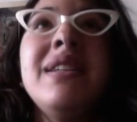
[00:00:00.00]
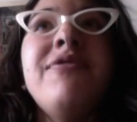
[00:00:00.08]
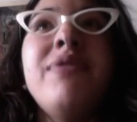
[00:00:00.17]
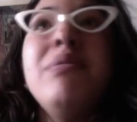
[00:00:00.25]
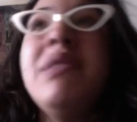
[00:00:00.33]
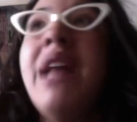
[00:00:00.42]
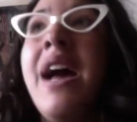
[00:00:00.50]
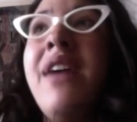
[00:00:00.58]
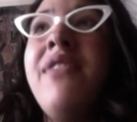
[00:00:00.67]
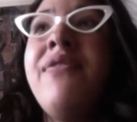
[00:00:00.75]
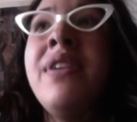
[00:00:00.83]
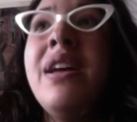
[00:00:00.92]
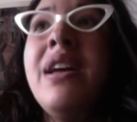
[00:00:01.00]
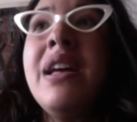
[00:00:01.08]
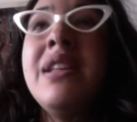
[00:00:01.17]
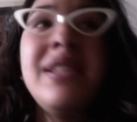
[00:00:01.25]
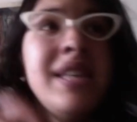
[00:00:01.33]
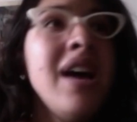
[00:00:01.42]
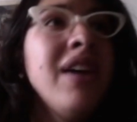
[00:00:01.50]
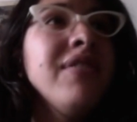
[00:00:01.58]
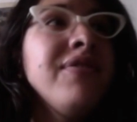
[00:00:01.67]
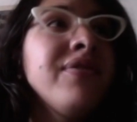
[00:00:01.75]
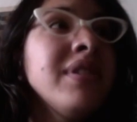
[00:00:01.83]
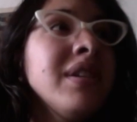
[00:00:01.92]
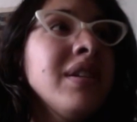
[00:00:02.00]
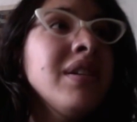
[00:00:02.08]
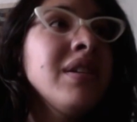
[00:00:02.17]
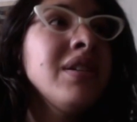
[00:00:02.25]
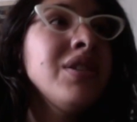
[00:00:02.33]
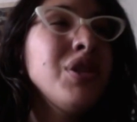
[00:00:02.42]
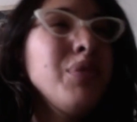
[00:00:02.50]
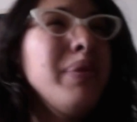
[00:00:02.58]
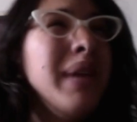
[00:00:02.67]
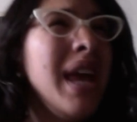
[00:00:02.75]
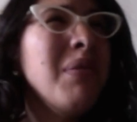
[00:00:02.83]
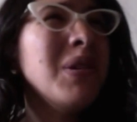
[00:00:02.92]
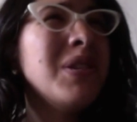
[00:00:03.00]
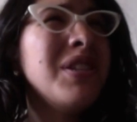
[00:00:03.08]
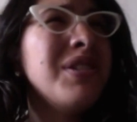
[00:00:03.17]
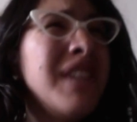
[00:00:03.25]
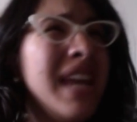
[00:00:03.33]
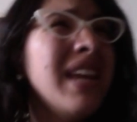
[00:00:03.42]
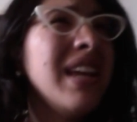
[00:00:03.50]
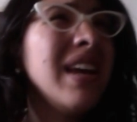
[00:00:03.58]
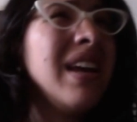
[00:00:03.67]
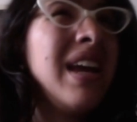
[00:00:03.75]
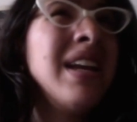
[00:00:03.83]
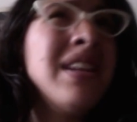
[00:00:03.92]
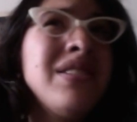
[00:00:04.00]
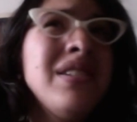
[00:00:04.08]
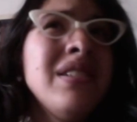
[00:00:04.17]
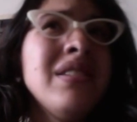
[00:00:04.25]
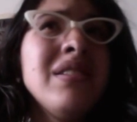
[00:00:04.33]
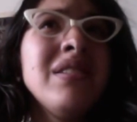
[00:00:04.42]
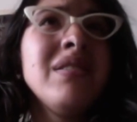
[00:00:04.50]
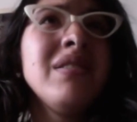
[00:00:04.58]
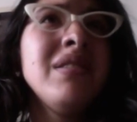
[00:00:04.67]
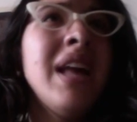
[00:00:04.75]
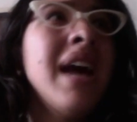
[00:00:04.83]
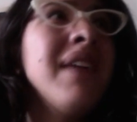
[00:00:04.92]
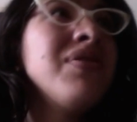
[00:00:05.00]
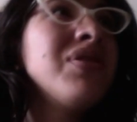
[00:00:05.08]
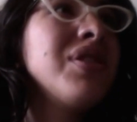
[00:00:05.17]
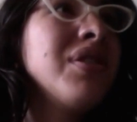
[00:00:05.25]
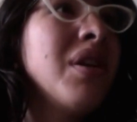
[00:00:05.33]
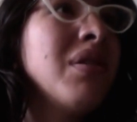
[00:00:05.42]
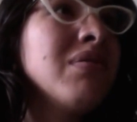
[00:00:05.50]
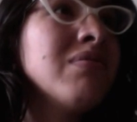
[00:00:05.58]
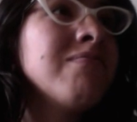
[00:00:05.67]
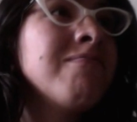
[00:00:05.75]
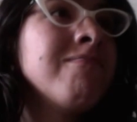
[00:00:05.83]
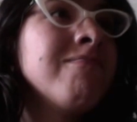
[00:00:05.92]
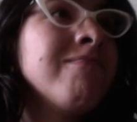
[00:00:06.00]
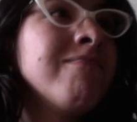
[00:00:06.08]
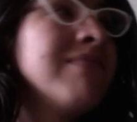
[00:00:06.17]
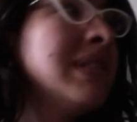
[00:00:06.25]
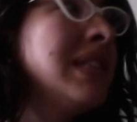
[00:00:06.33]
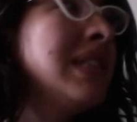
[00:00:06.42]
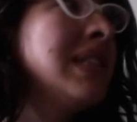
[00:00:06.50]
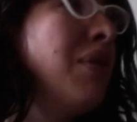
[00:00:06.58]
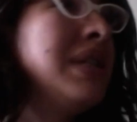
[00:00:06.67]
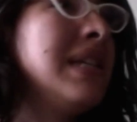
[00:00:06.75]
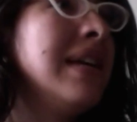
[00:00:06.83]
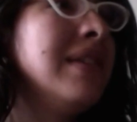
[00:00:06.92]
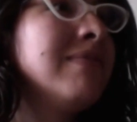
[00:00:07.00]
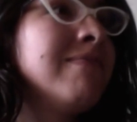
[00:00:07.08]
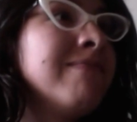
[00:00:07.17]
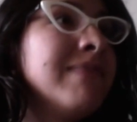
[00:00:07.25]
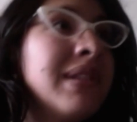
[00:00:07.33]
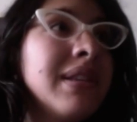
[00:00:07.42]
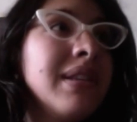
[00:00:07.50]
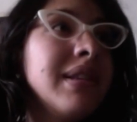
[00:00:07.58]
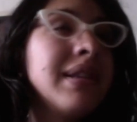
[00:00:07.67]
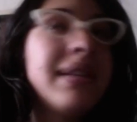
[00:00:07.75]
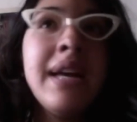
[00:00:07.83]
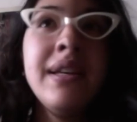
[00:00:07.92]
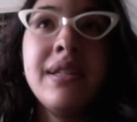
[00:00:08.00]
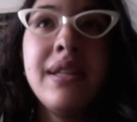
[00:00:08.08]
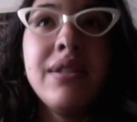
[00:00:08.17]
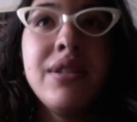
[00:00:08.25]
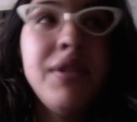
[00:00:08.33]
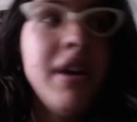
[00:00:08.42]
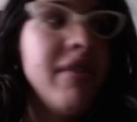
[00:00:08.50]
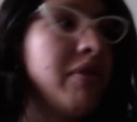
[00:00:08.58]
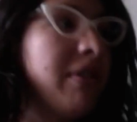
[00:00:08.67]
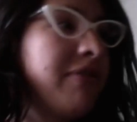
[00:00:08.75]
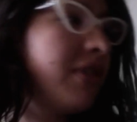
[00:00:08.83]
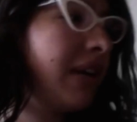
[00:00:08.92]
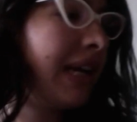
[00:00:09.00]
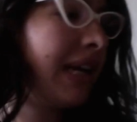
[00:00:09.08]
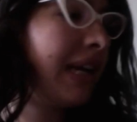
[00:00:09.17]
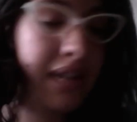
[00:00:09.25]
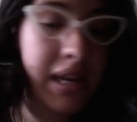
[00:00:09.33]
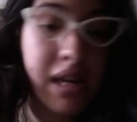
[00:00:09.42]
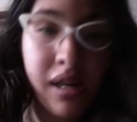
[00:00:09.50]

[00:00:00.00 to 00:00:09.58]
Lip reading: from life itself to be able to take innocent lives, you know. That was it. Thanks to everyone for listening.